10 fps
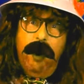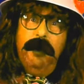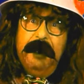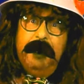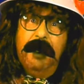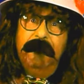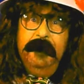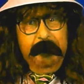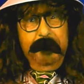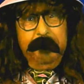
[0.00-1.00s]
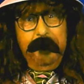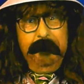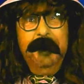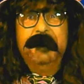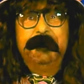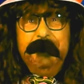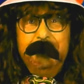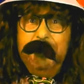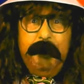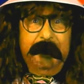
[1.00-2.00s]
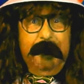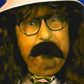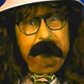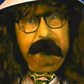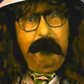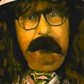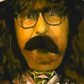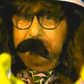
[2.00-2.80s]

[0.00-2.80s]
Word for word: on their behalf. So here I go with a specially requested happy birthday song